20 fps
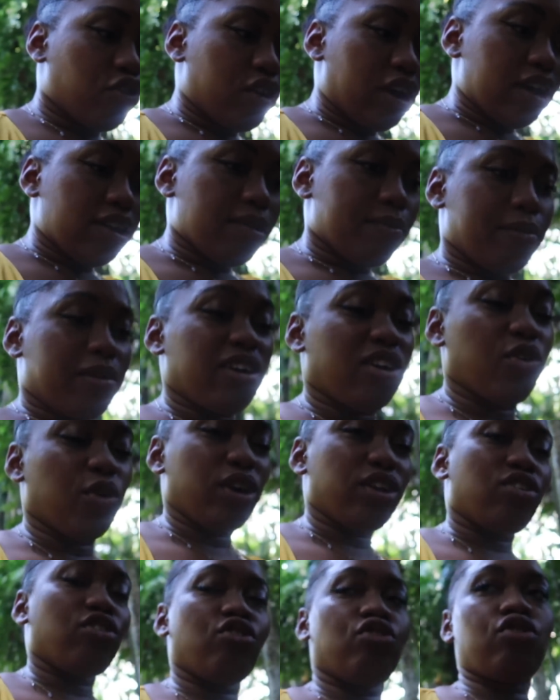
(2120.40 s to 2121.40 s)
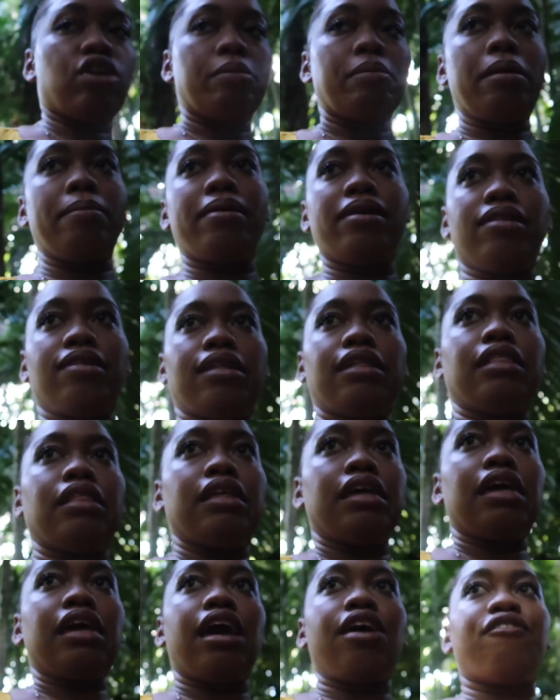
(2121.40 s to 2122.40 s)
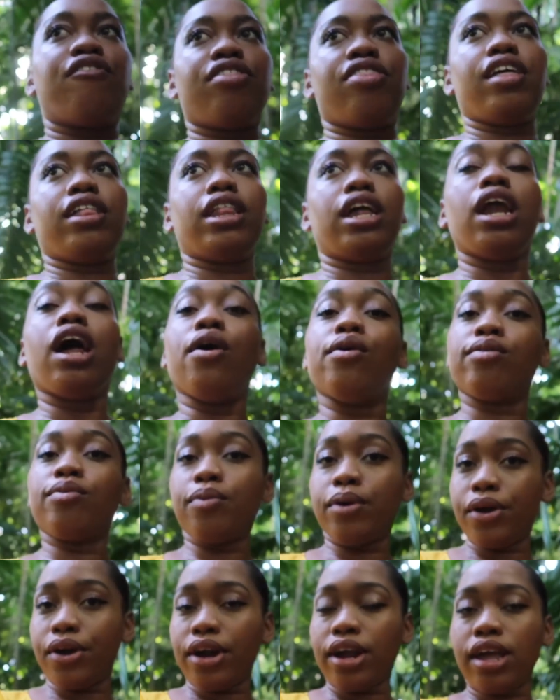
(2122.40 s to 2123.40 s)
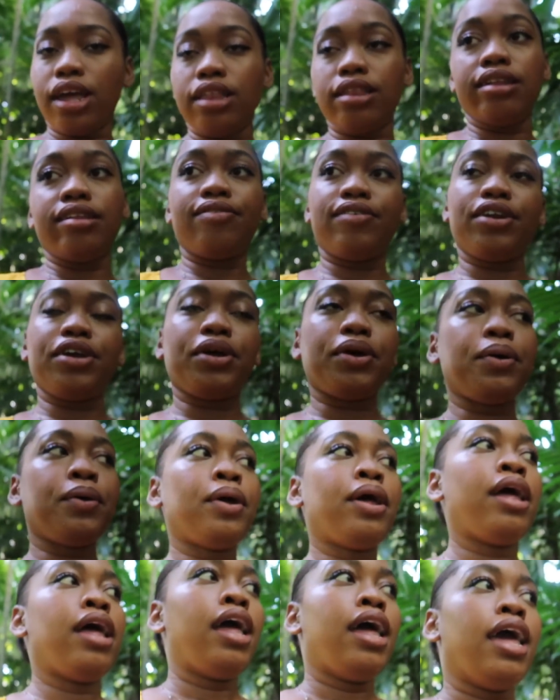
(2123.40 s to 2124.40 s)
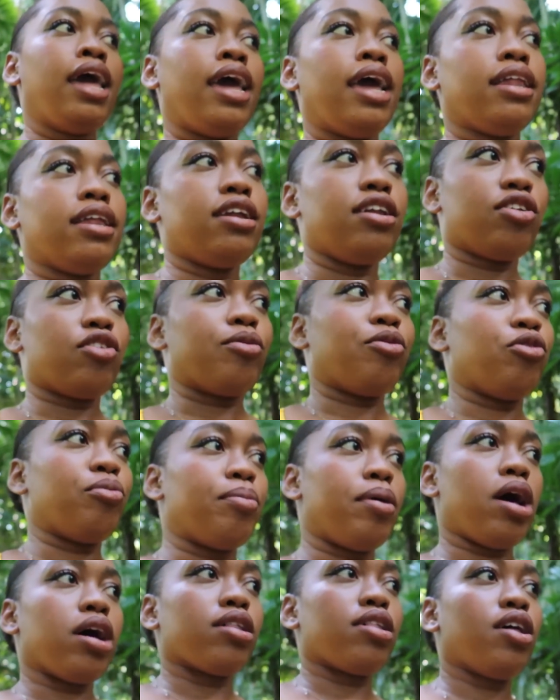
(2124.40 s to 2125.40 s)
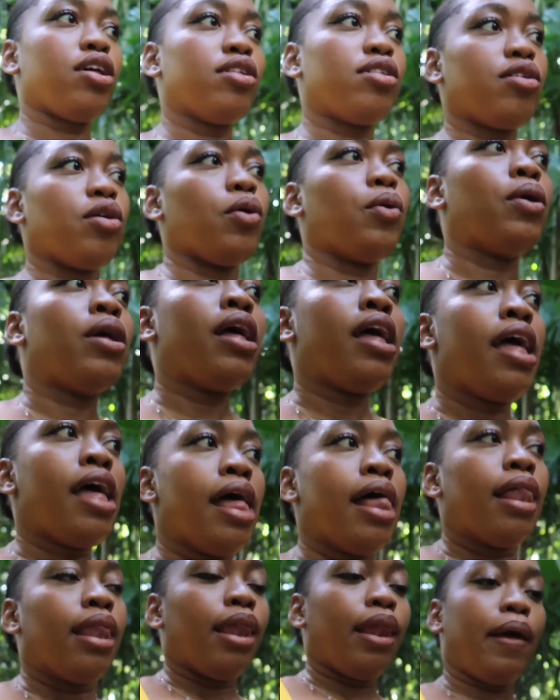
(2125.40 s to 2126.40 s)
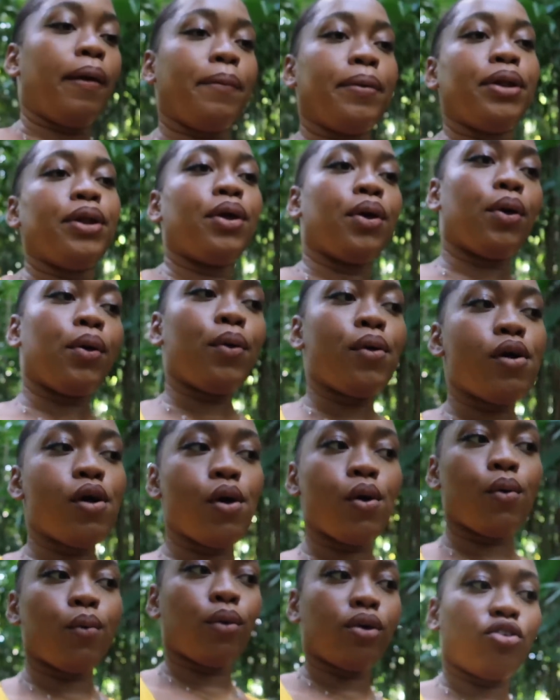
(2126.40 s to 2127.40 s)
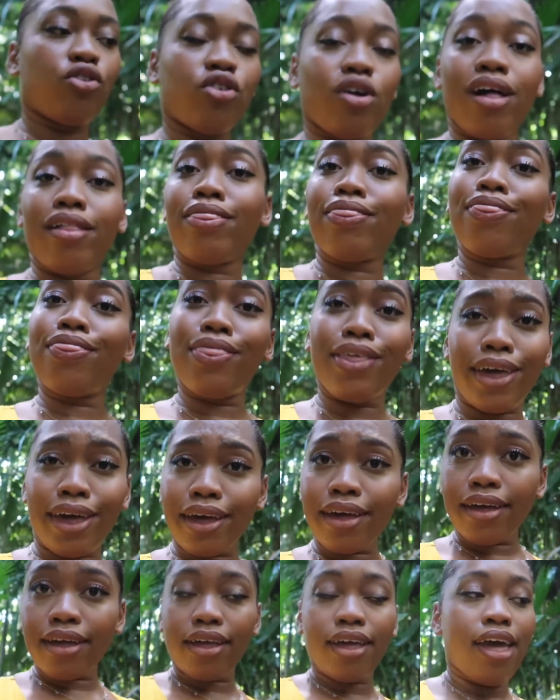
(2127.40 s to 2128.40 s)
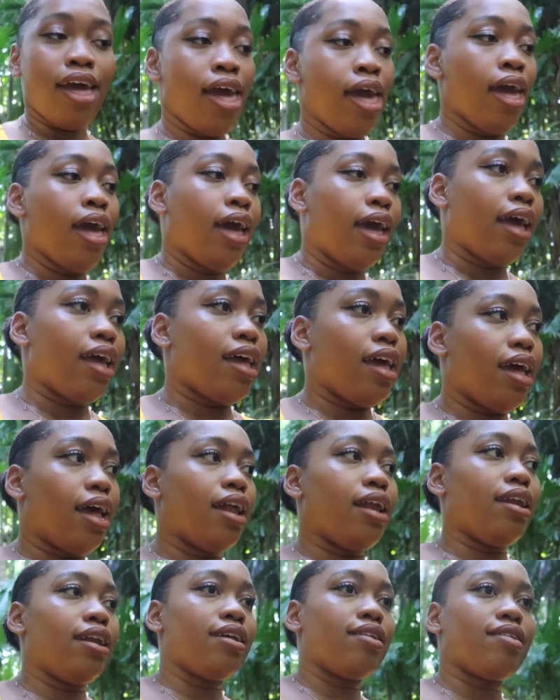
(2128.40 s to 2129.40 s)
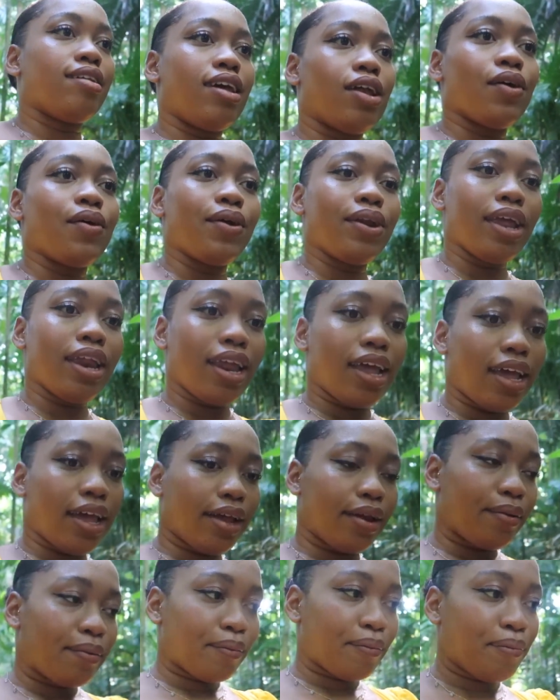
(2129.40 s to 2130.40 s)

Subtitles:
dress, I'm going to try my best to link everything that I was wearing in this video in the description box. So let me know what y'all think and let's get on in it.